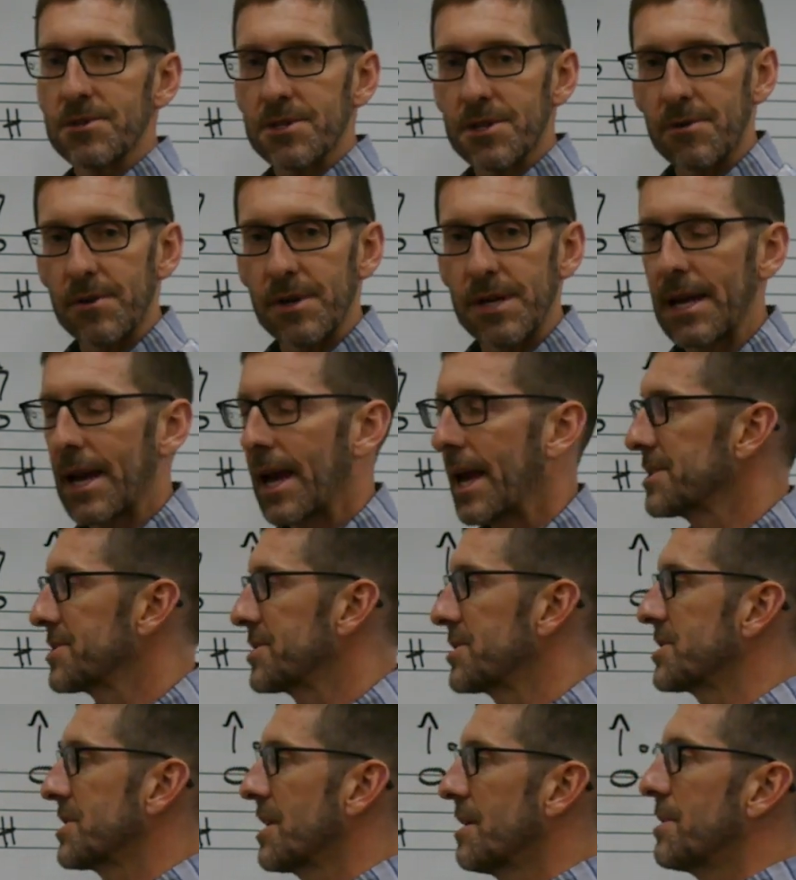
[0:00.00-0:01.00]
degree as
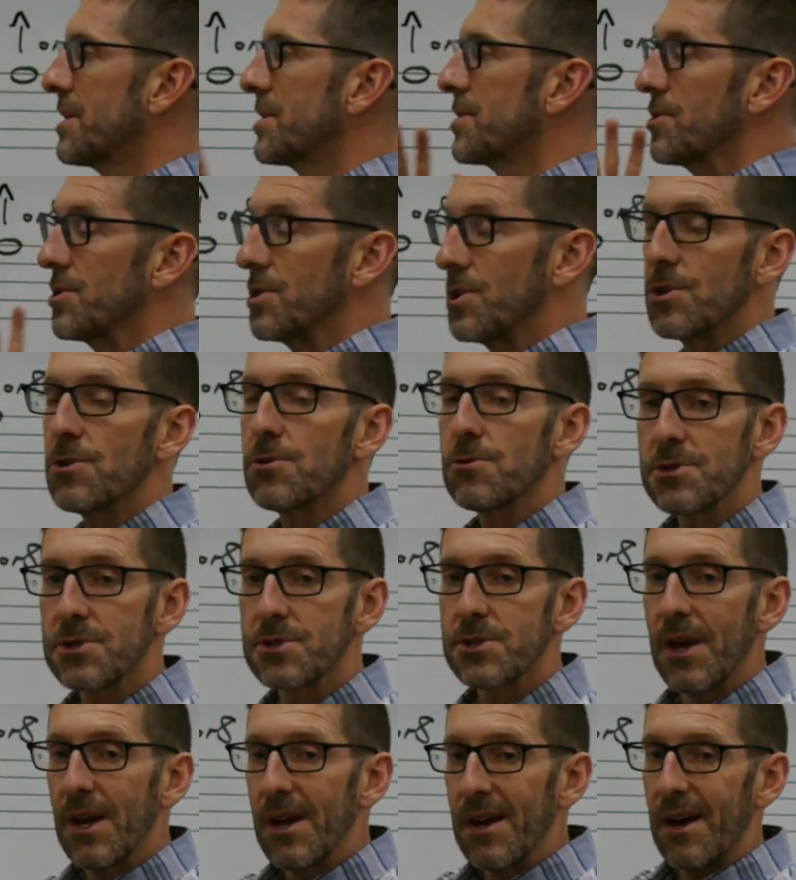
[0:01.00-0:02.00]
to some other
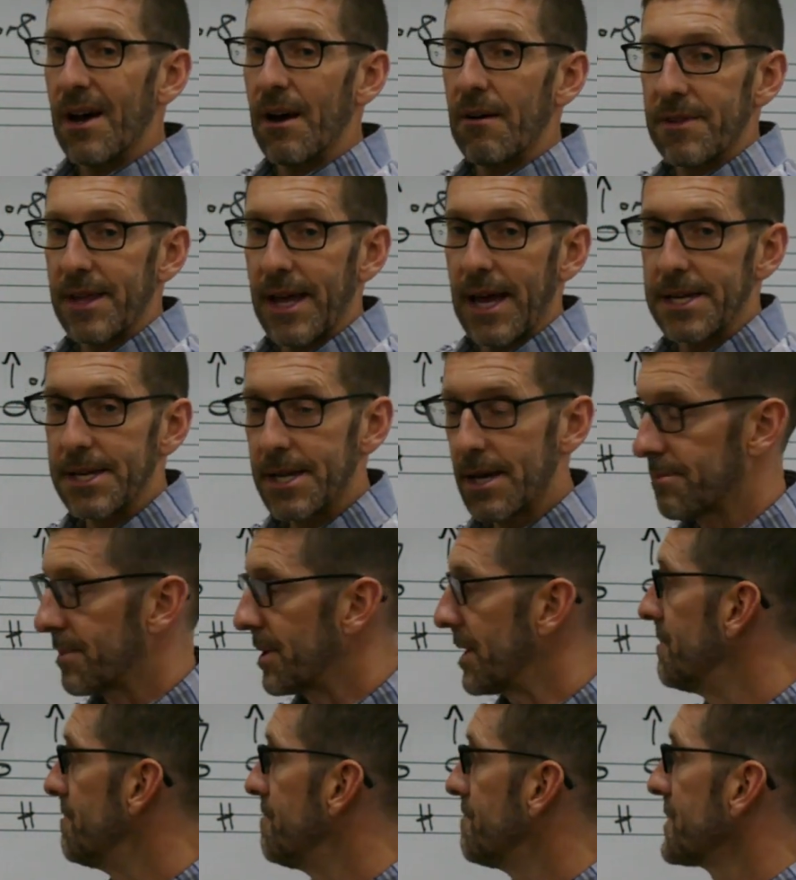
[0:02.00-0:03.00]
use of that
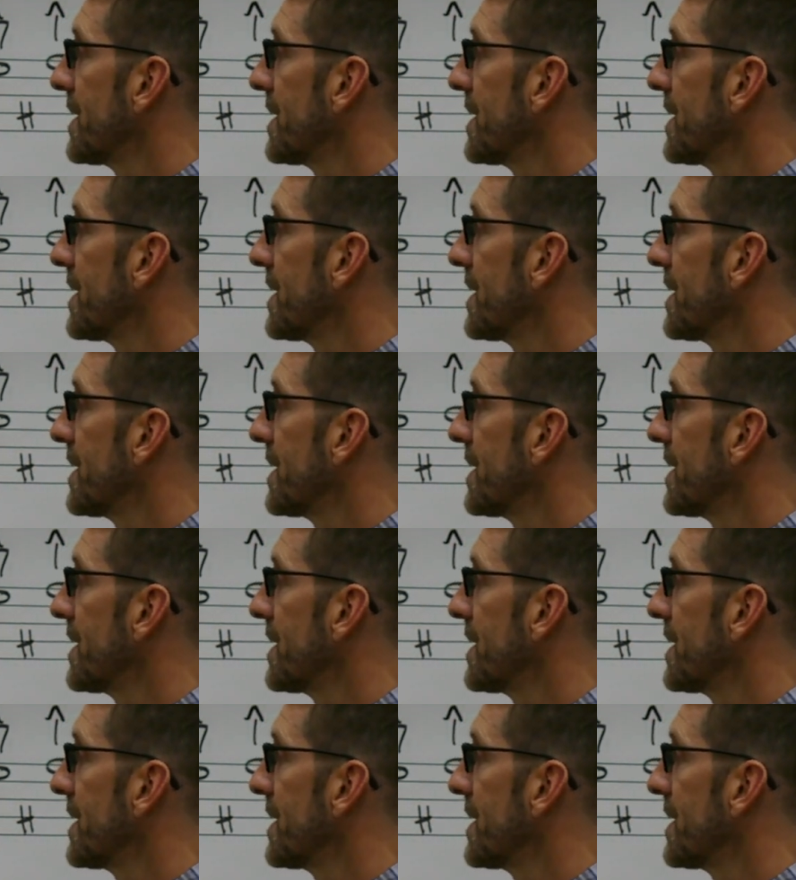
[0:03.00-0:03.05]
number.